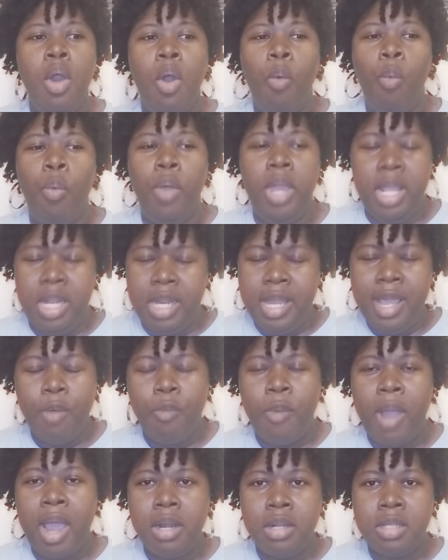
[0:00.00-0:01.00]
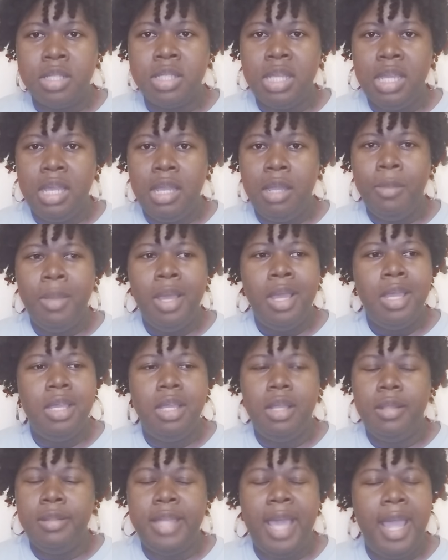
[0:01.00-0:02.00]
When in that writers team,
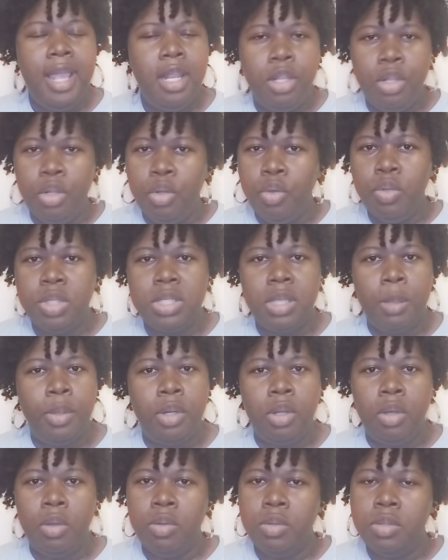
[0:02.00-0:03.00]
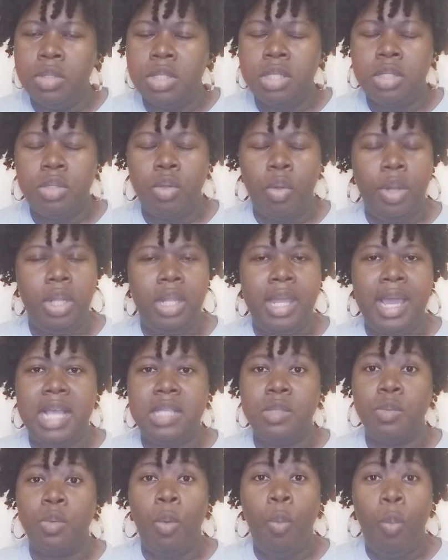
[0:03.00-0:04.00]
they knew some of those
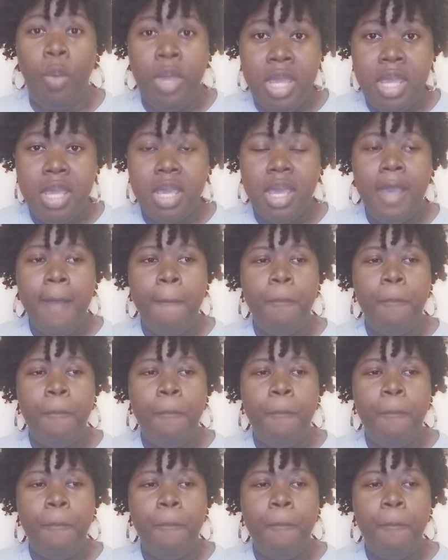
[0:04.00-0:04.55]
storylines were weak.